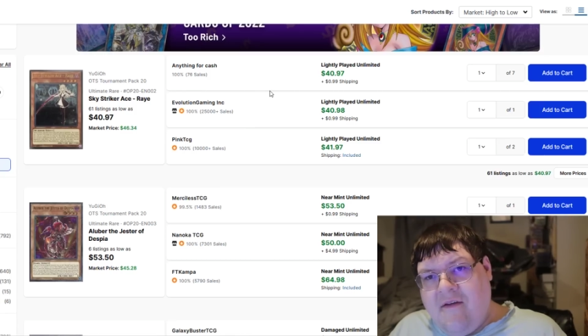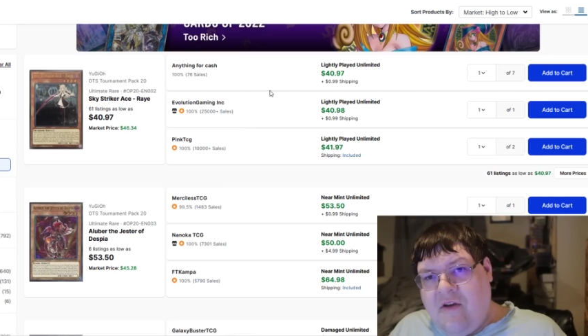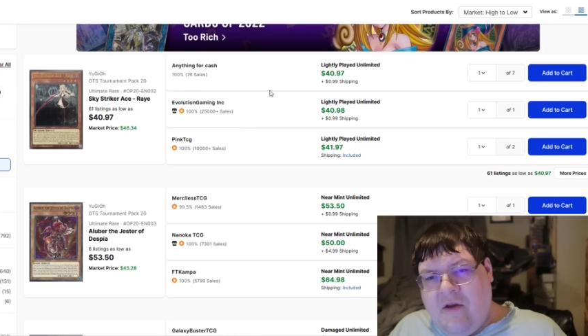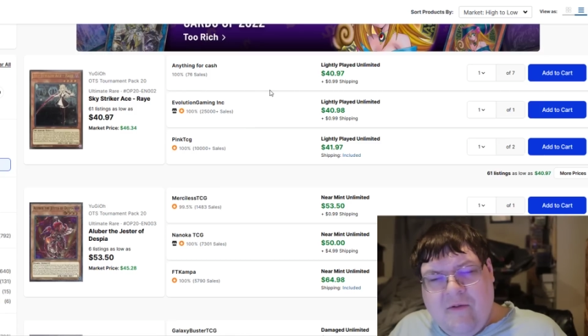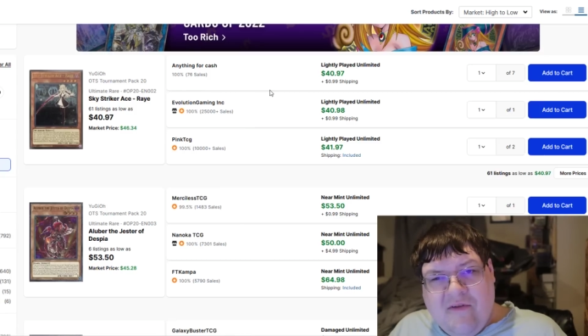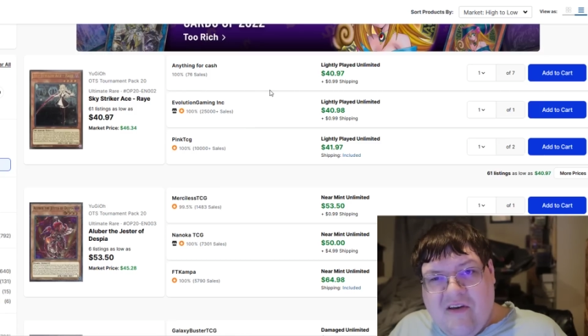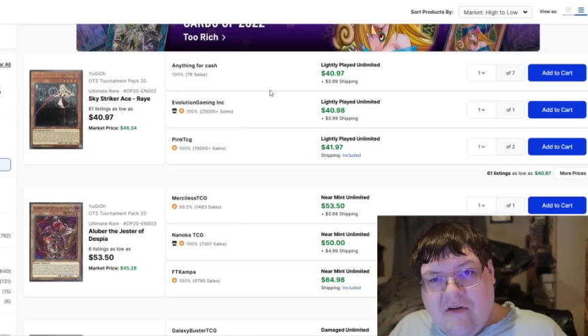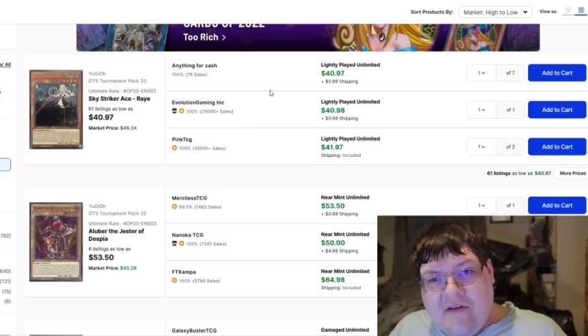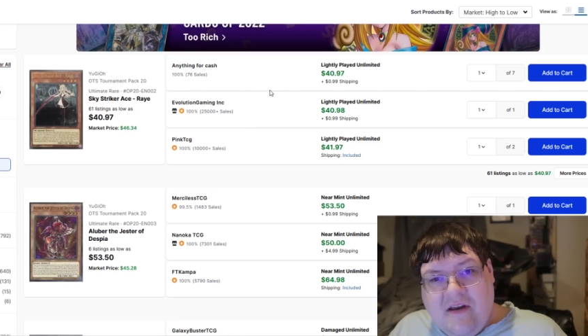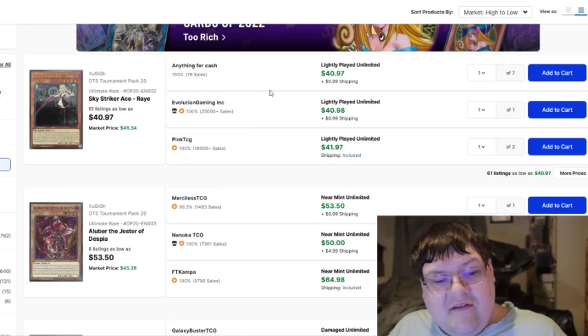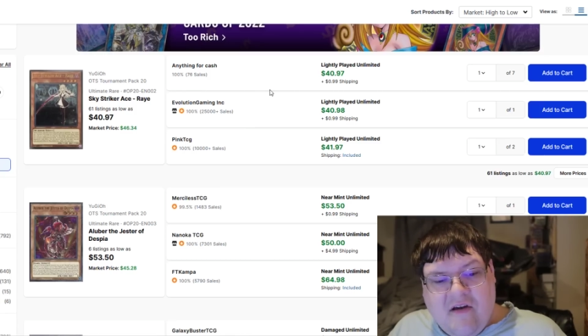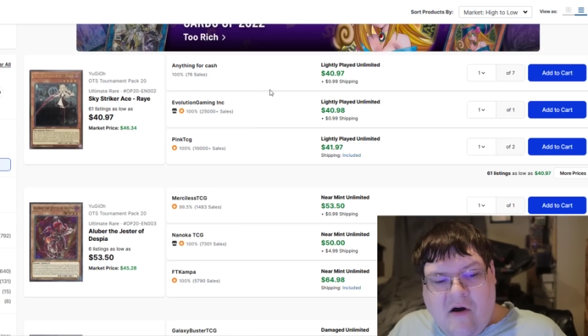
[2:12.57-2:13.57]
giving you
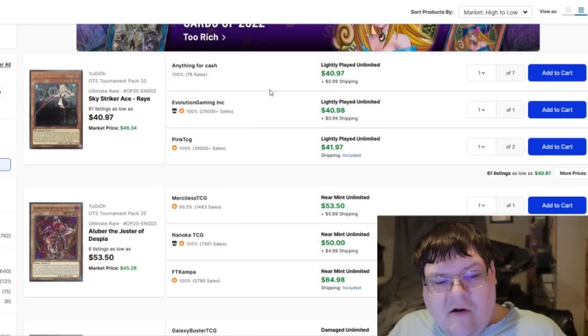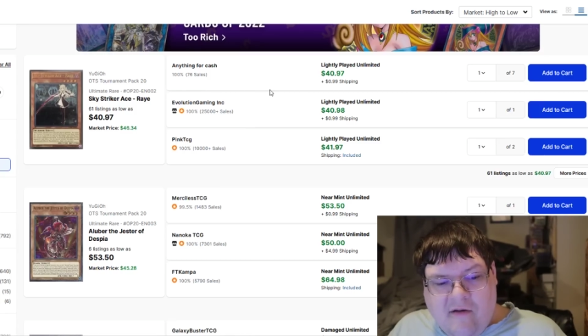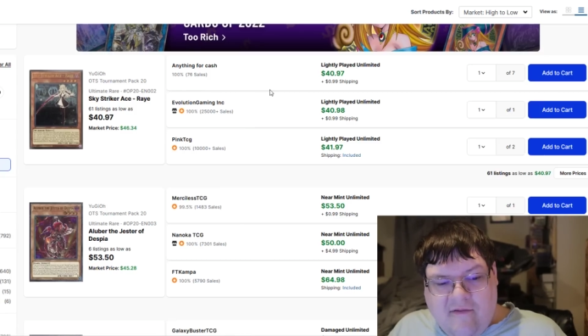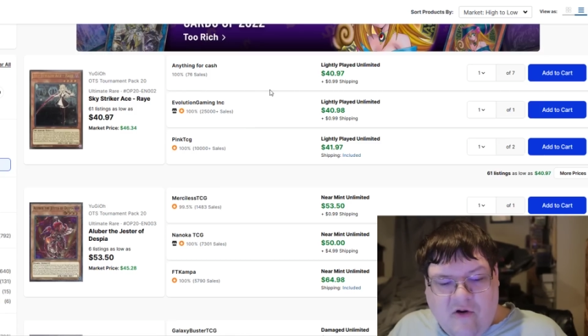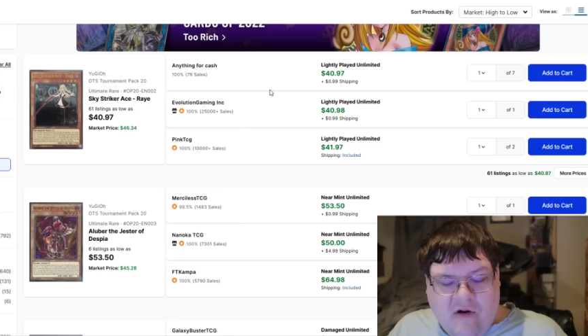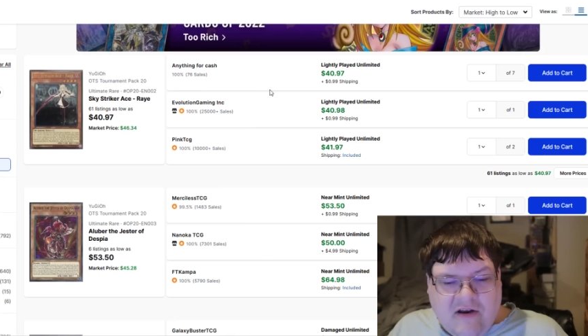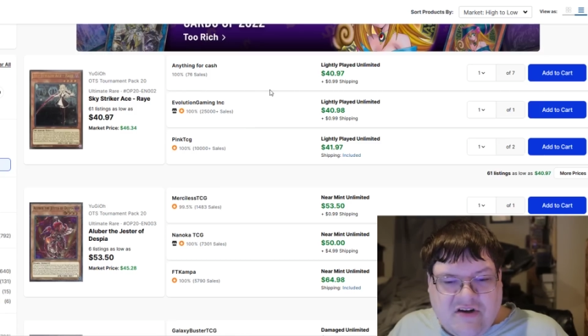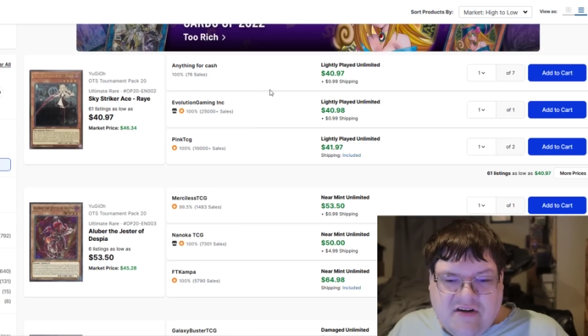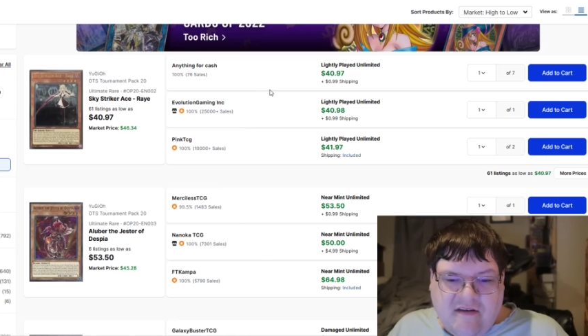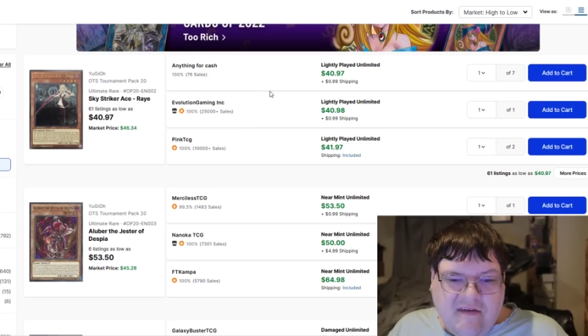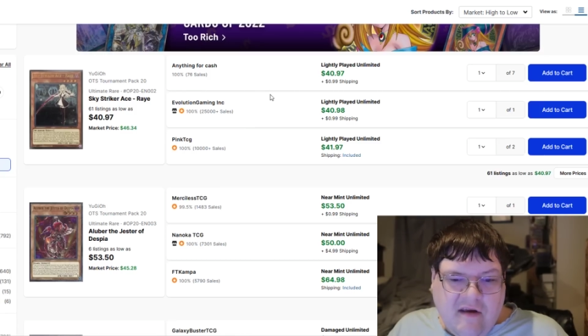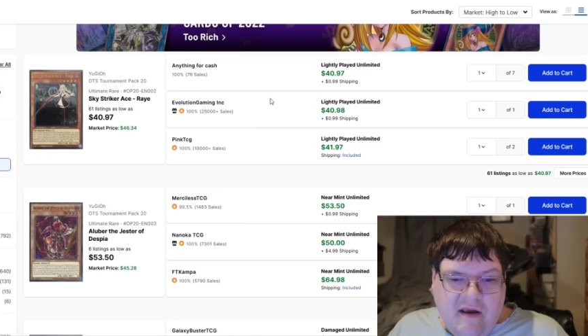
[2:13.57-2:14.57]
utility to all of your
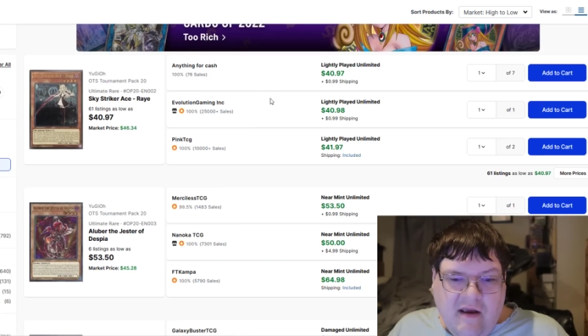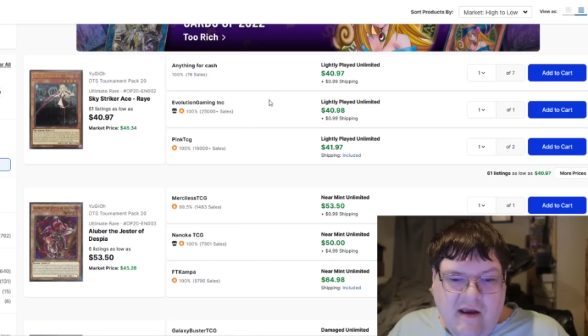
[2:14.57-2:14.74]
engines,